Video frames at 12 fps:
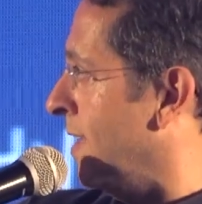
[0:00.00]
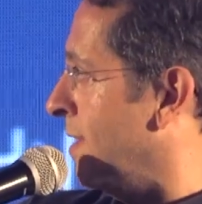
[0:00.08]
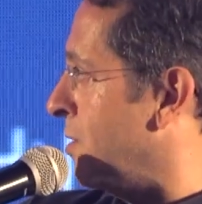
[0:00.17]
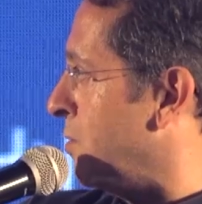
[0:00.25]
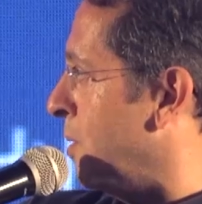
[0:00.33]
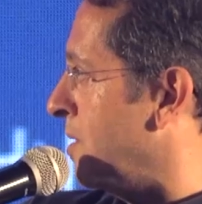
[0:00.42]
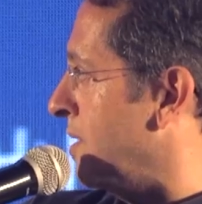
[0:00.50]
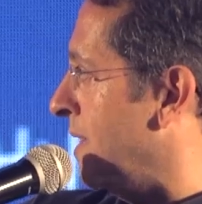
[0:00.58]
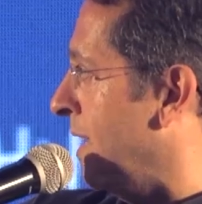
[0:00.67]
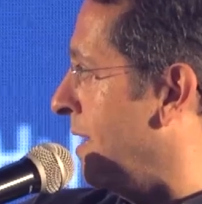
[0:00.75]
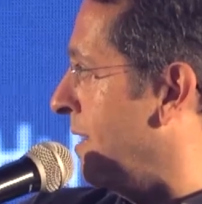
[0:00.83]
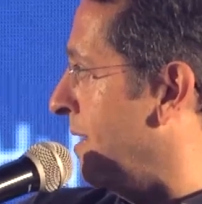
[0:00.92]
this wasn't
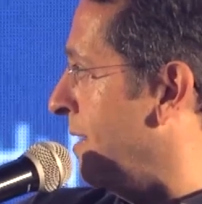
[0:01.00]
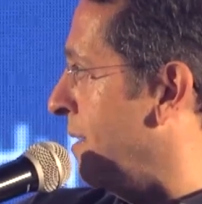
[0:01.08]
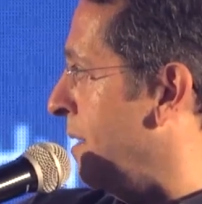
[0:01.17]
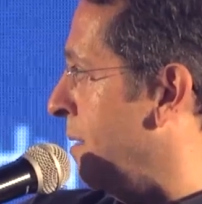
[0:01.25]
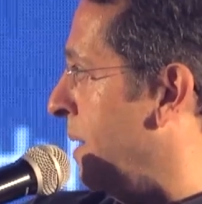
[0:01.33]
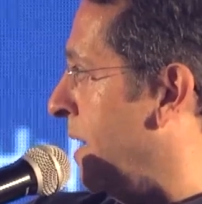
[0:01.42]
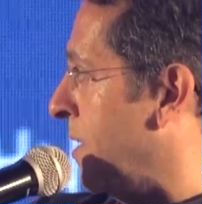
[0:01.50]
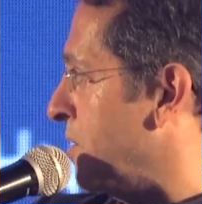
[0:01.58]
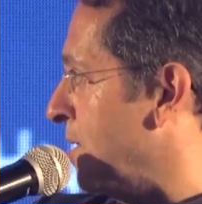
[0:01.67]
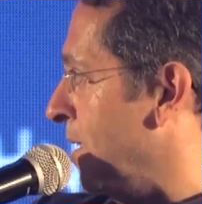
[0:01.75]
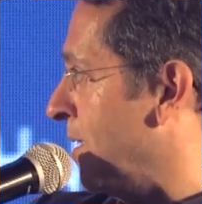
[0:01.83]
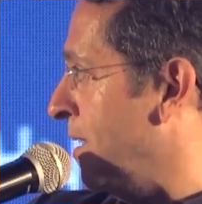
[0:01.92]
like a, a
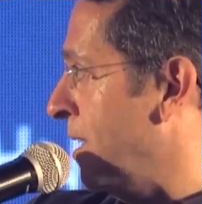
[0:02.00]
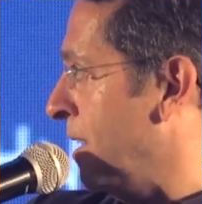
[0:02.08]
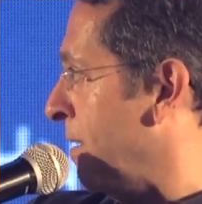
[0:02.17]
beginner's luck thing.